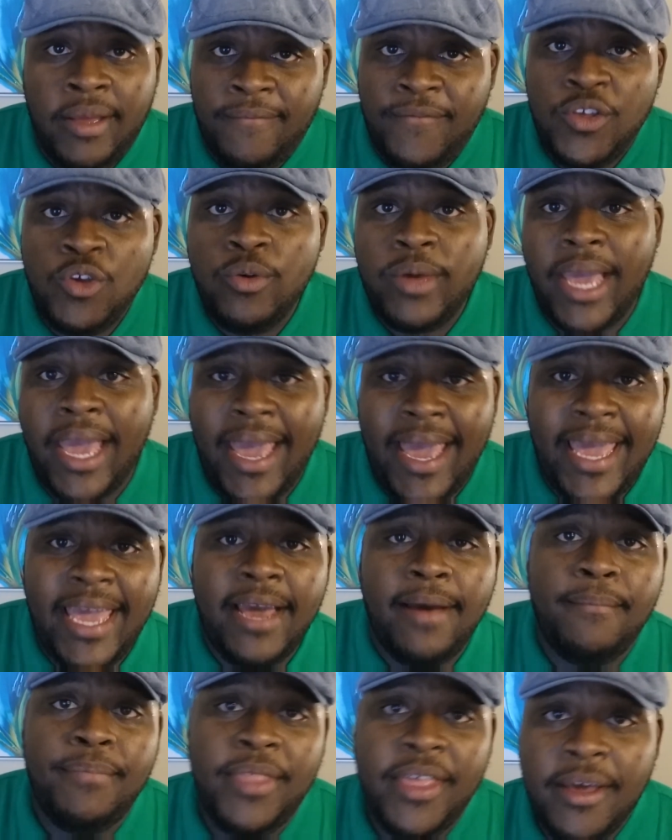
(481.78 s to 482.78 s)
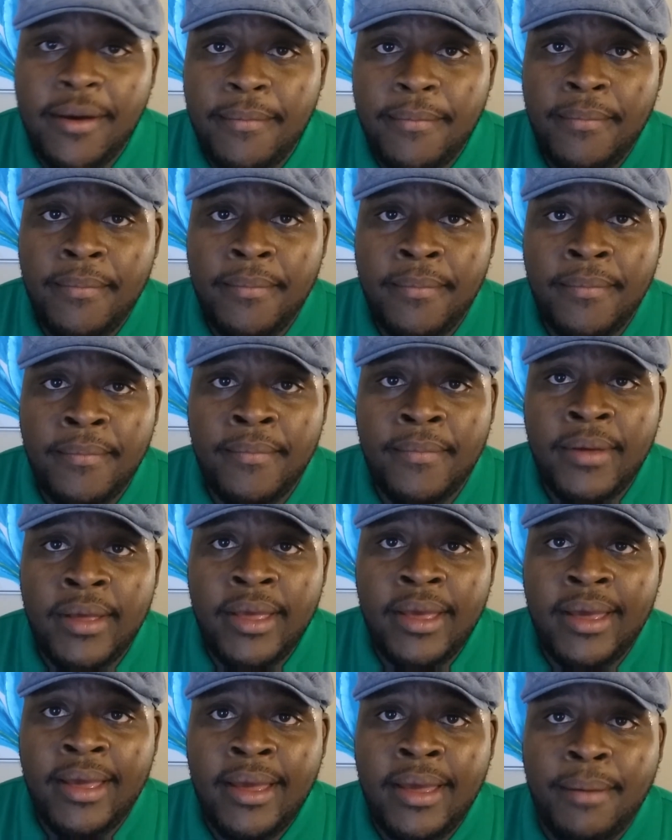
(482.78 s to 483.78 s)
if you can't help them,
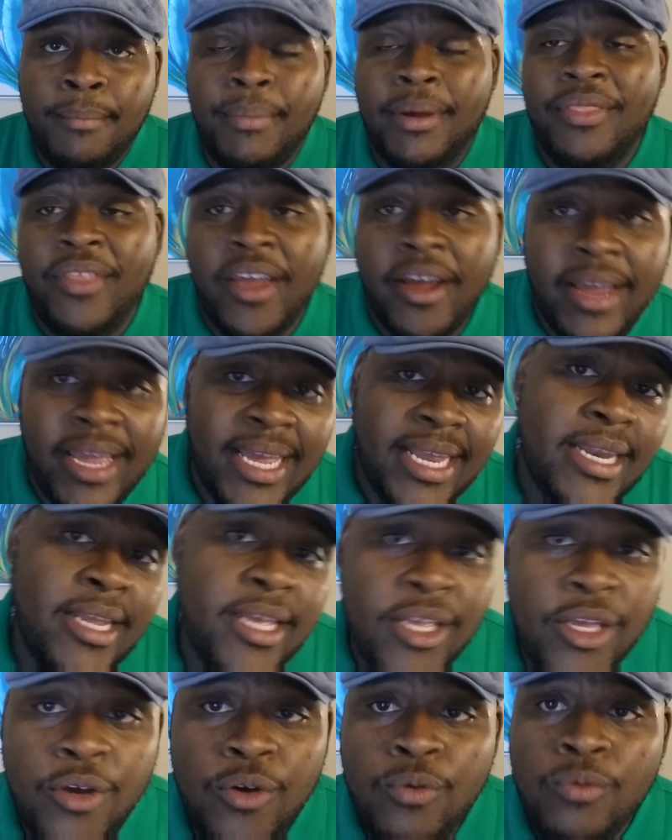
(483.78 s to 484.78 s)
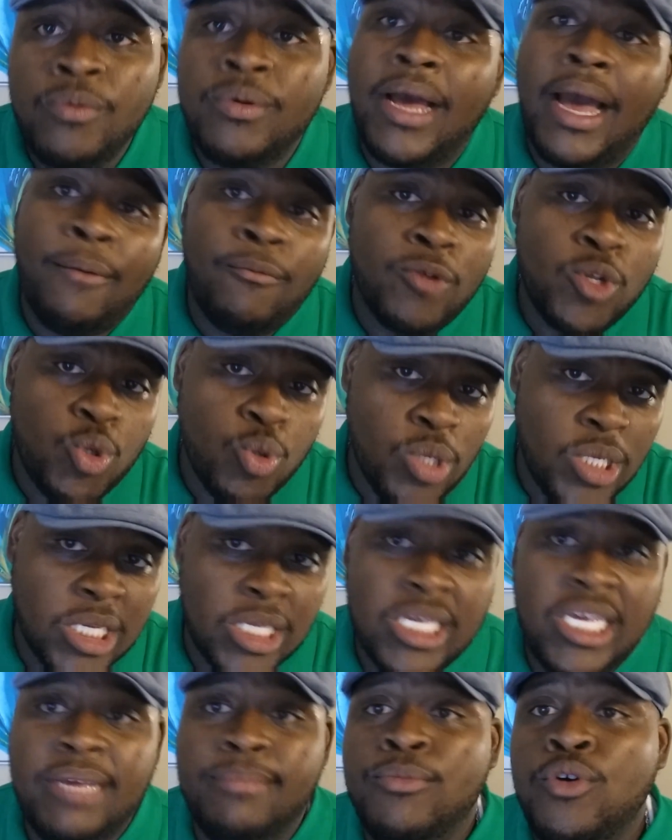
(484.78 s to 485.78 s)
but they're hindering you, I want you to
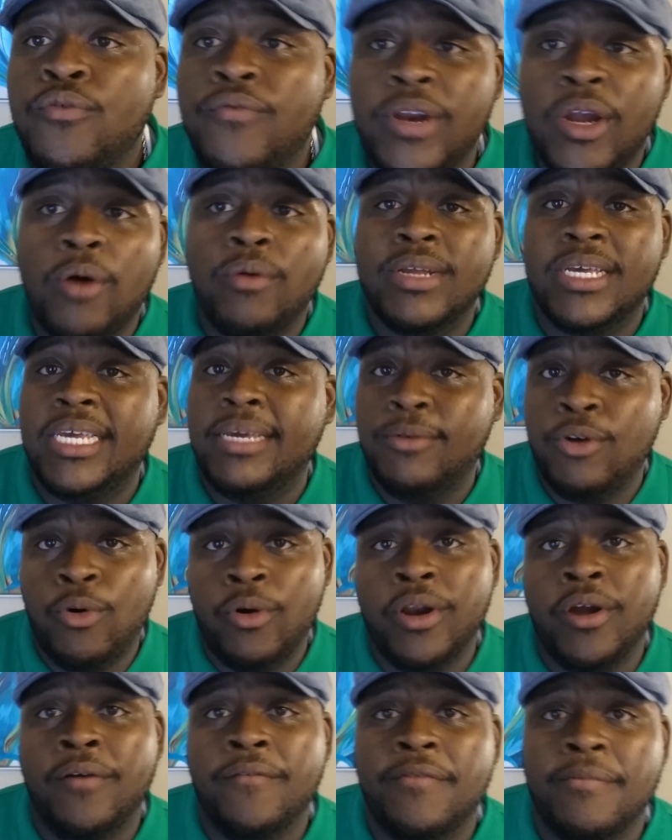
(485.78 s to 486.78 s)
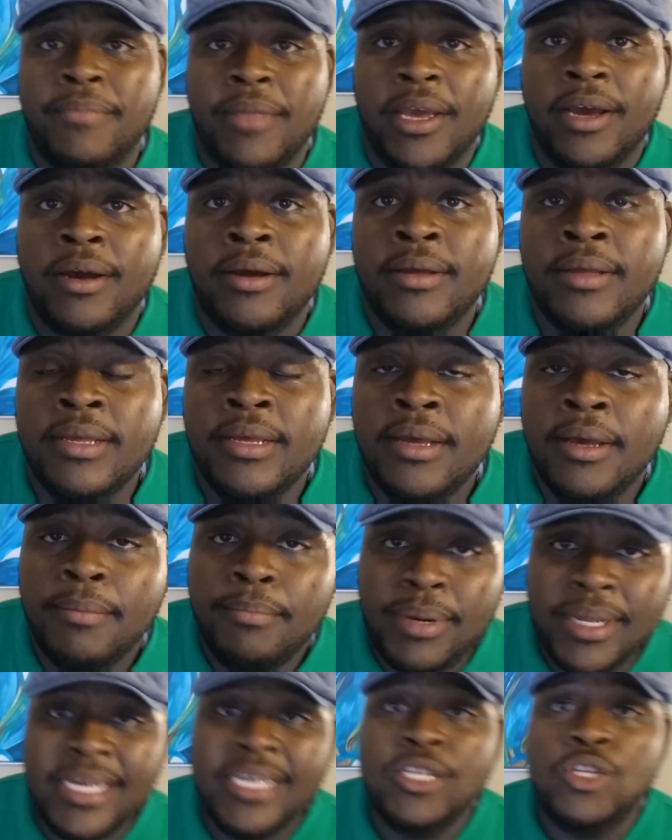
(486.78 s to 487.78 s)
just keep moving on and keep going on from there.
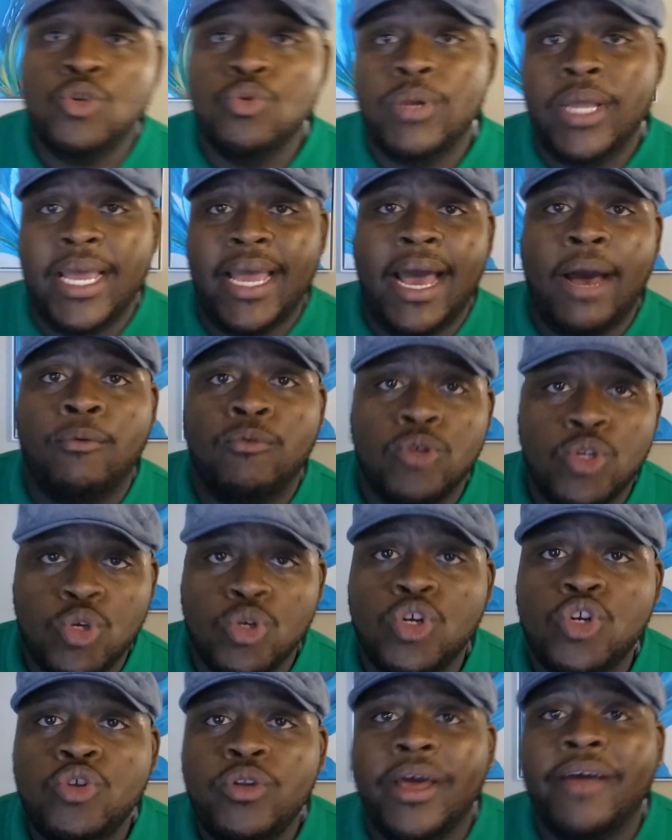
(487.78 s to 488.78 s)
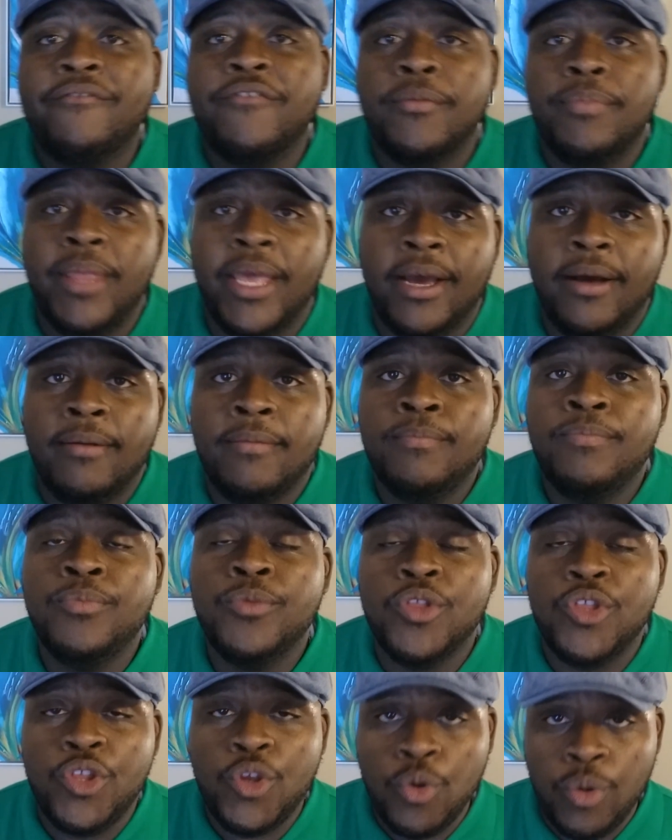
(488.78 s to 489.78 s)
Please do that. I want you to do that from there.
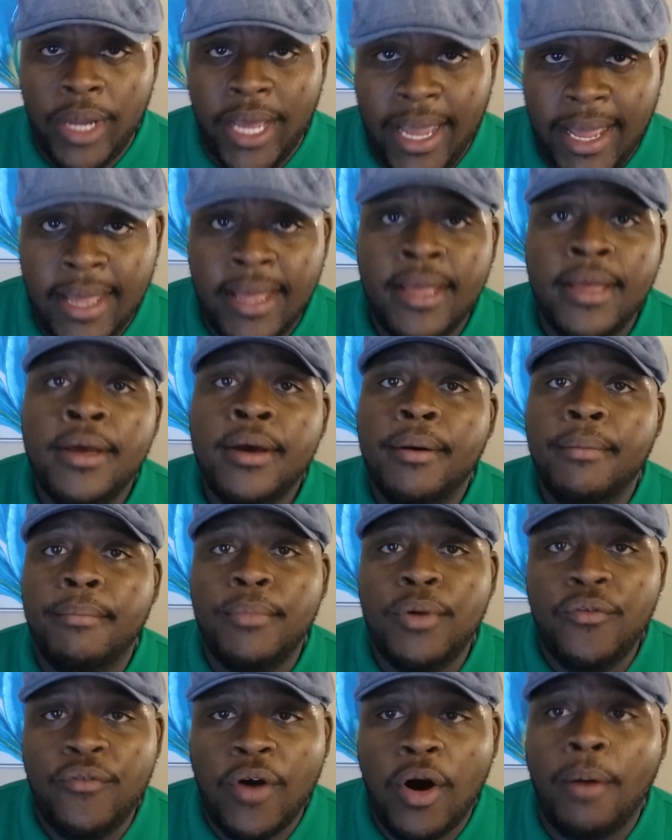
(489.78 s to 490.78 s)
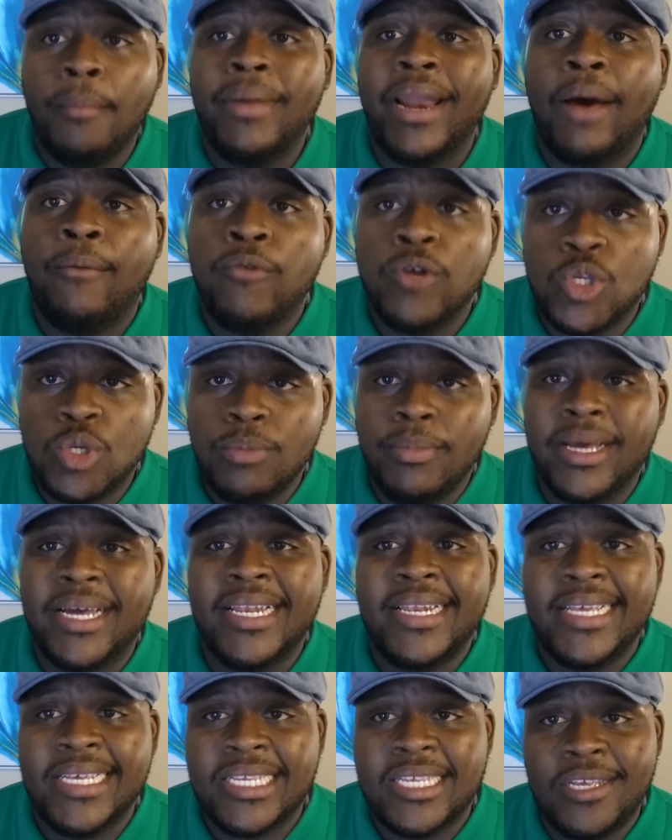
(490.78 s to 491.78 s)
Do that. Move on. But I want you to make
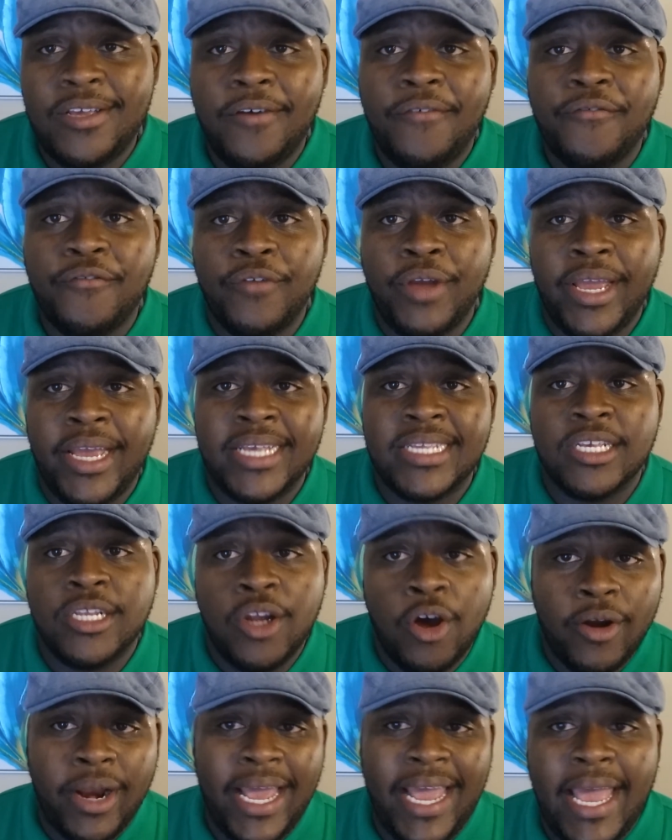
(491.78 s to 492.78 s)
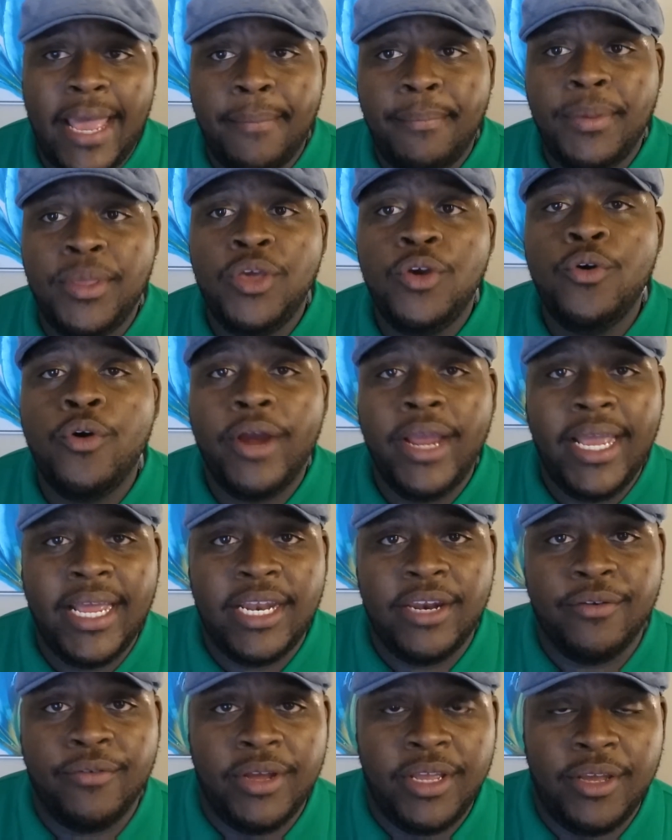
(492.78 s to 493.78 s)
a list of your friends, and are they helping you or
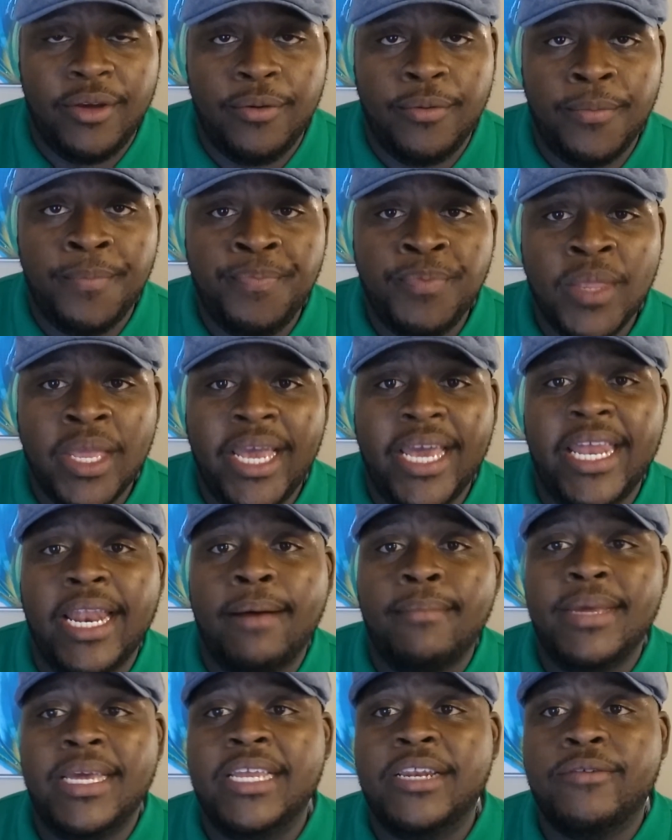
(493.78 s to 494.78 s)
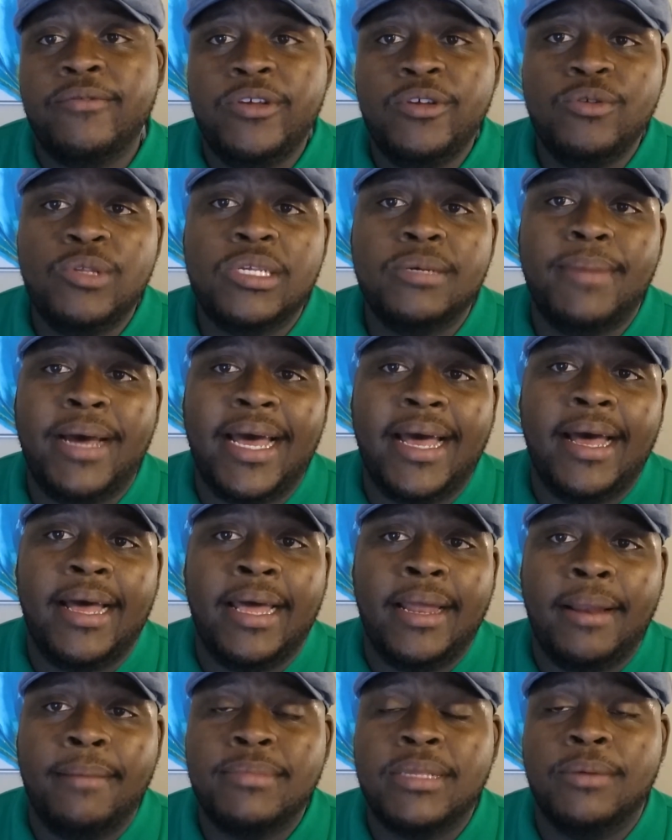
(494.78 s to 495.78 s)
hindering you? And I'm hindering you
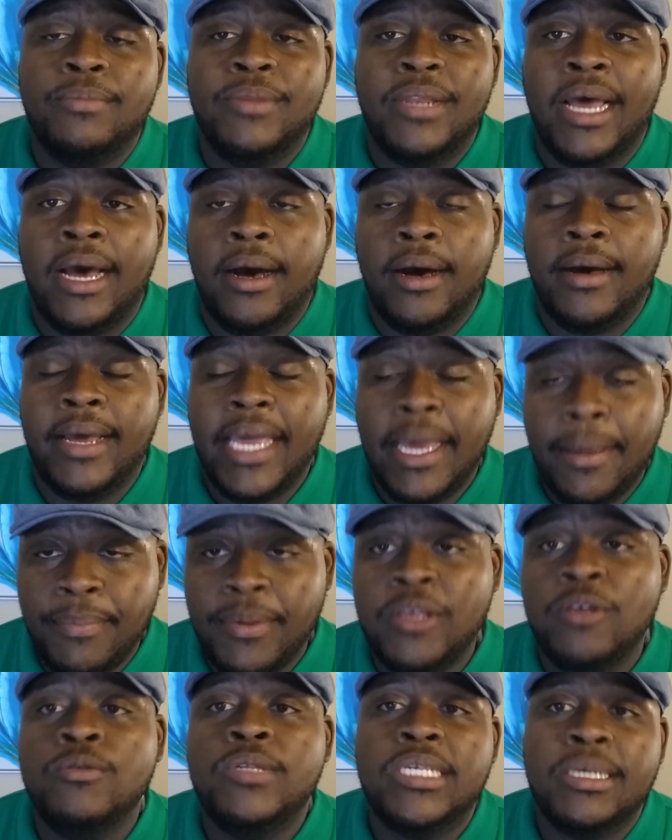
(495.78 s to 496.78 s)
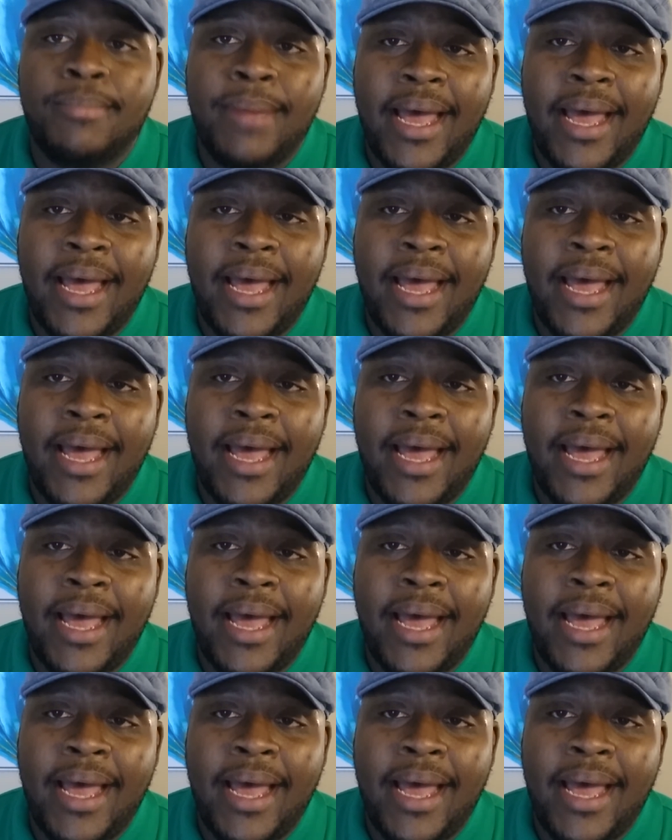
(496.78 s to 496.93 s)
I'm helping you